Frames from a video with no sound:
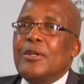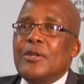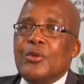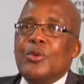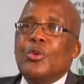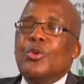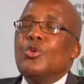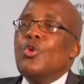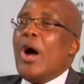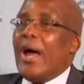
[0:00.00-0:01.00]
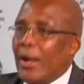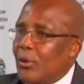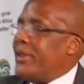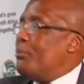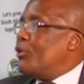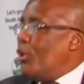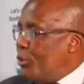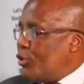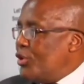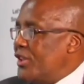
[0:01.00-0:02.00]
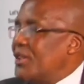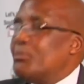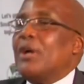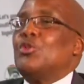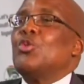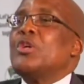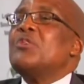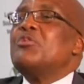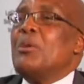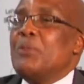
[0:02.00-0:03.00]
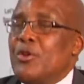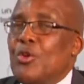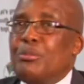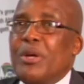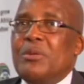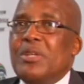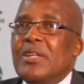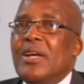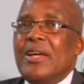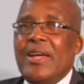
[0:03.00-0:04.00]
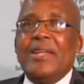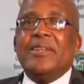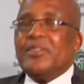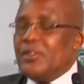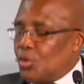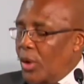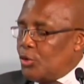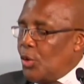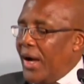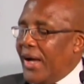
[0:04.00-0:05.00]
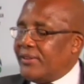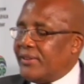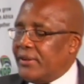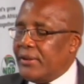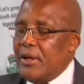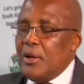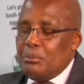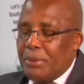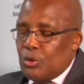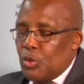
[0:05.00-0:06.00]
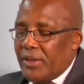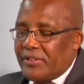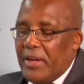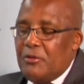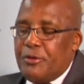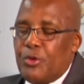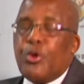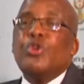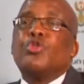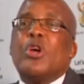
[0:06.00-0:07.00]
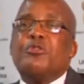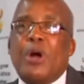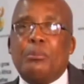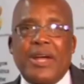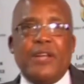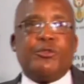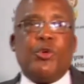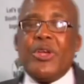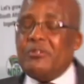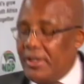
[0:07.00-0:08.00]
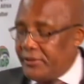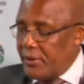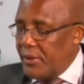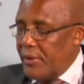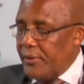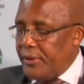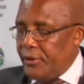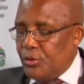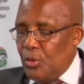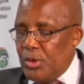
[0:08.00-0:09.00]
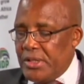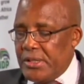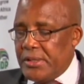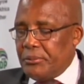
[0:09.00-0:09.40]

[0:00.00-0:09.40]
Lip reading: You allow them the opportunity, but you give them a new permit. And this is what we are asking. But we are saying for those who have applied for waivers, there's no need.